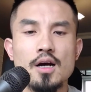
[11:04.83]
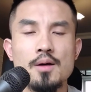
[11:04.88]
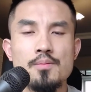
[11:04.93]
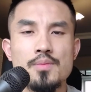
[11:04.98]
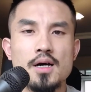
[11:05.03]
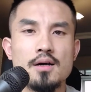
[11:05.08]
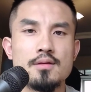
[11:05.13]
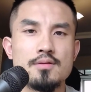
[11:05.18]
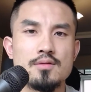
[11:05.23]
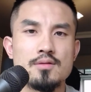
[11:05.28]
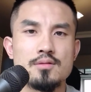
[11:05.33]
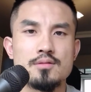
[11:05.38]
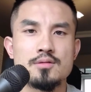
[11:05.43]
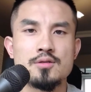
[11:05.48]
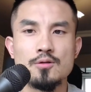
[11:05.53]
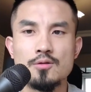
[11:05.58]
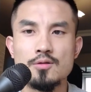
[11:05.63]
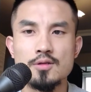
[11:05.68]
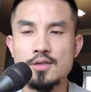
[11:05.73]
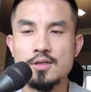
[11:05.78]
I'm not
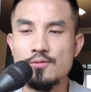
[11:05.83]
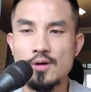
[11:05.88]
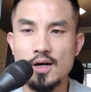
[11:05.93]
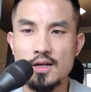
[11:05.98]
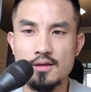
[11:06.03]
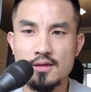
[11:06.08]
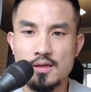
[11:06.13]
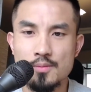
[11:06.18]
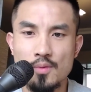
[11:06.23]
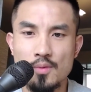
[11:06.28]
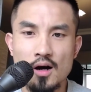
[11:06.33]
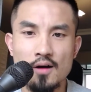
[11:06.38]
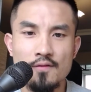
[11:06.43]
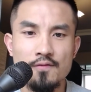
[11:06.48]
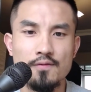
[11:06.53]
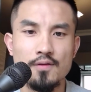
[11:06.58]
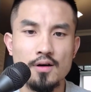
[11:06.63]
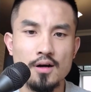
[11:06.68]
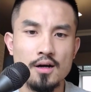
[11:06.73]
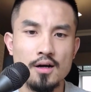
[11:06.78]
totally writing them
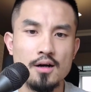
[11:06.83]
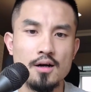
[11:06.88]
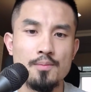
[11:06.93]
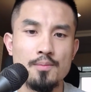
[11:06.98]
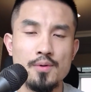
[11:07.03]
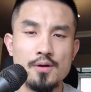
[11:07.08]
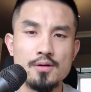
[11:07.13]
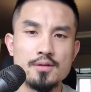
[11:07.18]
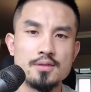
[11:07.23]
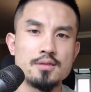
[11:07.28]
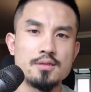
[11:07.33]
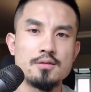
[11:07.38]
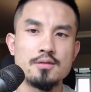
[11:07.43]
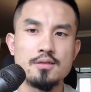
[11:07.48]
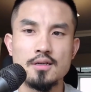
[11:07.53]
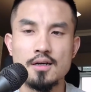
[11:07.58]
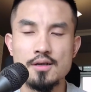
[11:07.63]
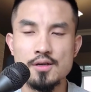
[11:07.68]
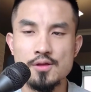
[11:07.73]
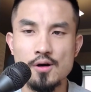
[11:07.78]
off.
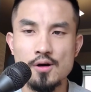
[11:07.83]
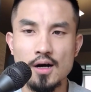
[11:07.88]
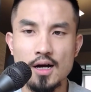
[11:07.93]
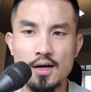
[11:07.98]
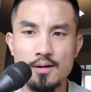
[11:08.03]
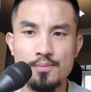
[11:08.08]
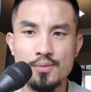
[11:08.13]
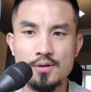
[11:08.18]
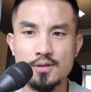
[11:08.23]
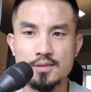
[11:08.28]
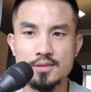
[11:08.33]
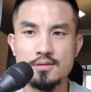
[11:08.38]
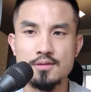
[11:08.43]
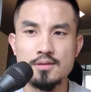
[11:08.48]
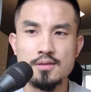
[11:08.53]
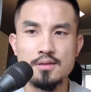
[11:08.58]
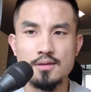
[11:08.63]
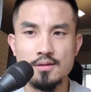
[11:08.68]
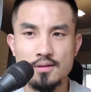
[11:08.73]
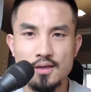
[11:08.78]
Personally, I
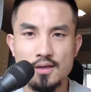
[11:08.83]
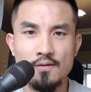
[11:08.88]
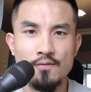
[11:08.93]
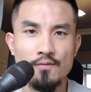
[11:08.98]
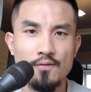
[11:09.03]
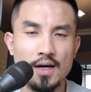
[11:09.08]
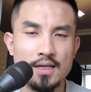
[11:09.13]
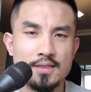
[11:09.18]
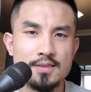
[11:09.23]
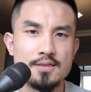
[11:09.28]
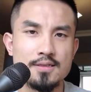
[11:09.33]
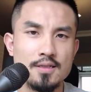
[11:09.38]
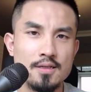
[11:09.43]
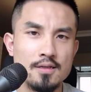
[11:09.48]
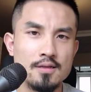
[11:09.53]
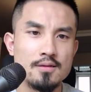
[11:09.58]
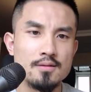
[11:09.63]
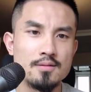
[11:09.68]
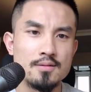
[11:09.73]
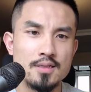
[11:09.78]
personally invest
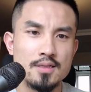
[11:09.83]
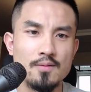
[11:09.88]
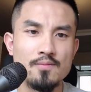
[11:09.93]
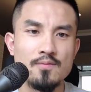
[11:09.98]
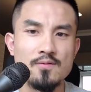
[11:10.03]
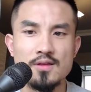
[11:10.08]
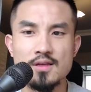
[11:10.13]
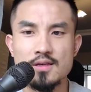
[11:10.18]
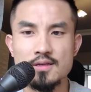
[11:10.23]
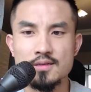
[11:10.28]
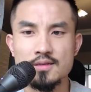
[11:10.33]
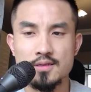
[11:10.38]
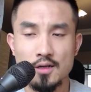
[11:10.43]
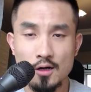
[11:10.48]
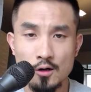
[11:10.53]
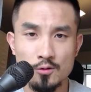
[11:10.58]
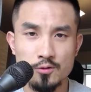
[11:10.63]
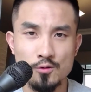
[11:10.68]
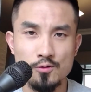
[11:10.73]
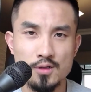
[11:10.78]
in some of these
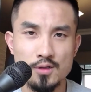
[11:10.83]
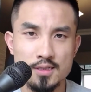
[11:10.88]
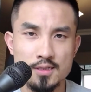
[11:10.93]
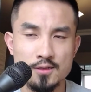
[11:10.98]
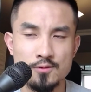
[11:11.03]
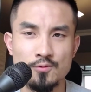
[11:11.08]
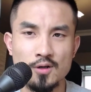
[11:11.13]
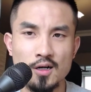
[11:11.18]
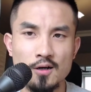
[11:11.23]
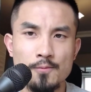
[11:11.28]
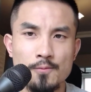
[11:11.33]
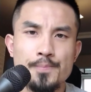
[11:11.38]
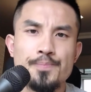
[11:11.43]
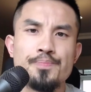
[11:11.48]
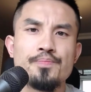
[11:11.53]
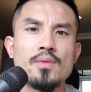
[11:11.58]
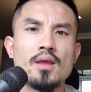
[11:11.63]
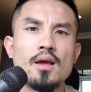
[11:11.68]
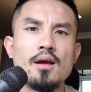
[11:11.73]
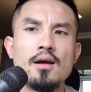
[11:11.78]
altcoins as well.
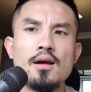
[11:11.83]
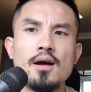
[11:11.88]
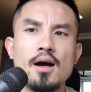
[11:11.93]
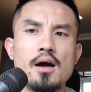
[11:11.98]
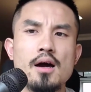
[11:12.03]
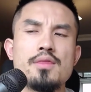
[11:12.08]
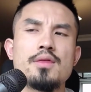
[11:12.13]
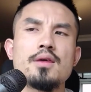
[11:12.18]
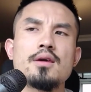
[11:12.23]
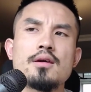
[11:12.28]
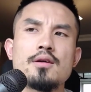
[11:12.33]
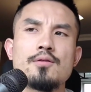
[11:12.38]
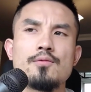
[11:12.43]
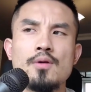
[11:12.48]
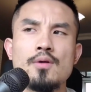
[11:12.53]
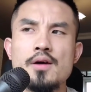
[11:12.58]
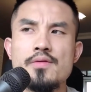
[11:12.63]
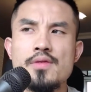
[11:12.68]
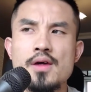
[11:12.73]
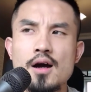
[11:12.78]
I think
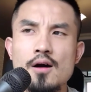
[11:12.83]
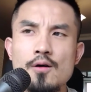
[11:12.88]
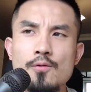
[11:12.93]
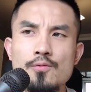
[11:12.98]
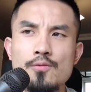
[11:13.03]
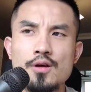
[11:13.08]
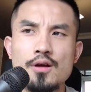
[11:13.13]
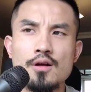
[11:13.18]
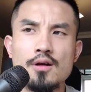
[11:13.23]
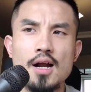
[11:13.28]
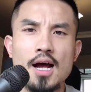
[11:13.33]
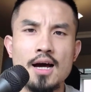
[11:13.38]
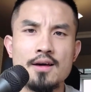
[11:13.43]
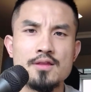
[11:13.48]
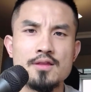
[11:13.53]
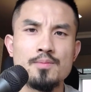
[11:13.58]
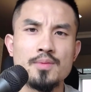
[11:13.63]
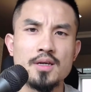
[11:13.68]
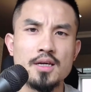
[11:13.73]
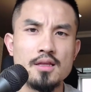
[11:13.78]
right now we're at
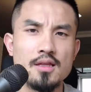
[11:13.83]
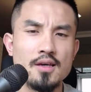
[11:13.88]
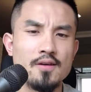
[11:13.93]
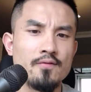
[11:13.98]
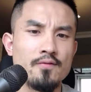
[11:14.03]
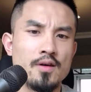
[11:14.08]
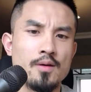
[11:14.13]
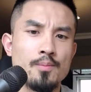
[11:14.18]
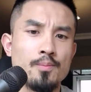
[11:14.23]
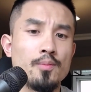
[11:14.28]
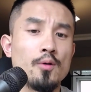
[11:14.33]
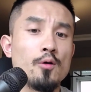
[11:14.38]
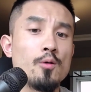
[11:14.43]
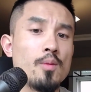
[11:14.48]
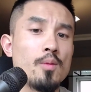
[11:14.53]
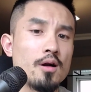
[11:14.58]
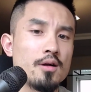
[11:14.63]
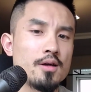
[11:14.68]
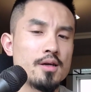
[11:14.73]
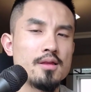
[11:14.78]
the beginning of a bull
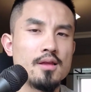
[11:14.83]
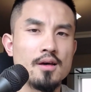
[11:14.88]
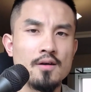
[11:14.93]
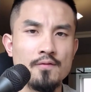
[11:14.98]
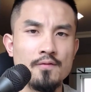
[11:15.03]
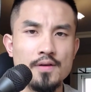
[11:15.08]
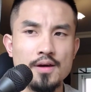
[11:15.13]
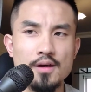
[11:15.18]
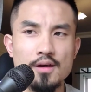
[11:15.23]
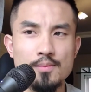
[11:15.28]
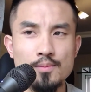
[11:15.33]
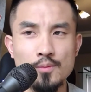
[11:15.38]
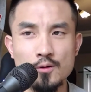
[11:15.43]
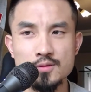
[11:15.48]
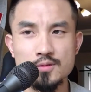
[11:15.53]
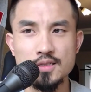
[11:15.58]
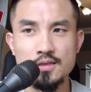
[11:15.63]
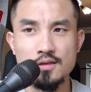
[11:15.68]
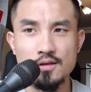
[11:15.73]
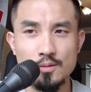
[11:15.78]
market, of a
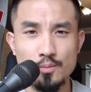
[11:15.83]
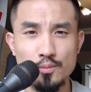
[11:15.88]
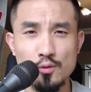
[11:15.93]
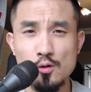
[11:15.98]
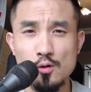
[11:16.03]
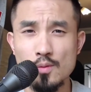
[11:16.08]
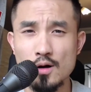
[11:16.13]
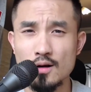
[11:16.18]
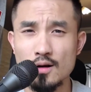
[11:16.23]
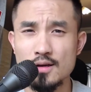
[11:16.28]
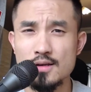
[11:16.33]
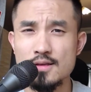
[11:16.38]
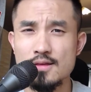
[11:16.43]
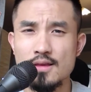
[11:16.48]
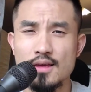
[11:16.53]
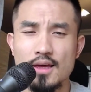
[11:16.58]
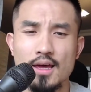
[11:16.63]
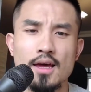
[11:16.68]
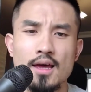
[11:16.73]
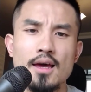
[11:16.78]
multi-year bull market,
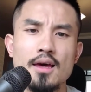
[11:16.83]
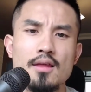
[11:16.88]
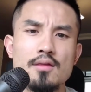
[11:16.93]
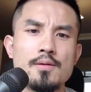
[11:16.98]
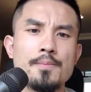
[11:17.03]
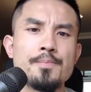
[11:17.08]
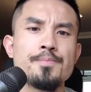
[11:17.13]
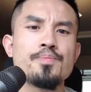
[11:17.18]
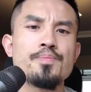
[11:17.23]
and